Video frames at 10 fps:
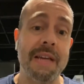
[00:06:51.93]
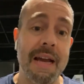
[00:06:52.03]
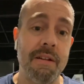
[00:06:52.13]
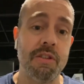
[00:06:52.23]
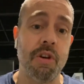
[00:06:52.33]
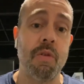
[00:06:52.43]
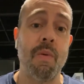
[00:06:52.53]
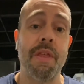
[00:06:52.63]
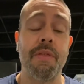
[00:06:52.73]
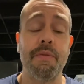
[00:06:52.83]
towns on our
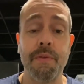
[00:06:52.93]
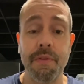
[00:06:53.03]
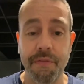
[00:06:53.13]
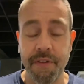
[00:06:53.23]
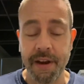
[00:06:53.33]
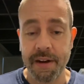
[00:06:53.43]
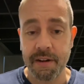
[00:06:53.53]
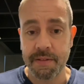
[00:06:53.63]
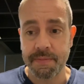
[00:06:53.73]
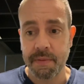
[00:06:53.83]
way through the
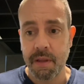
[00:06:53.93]
fair.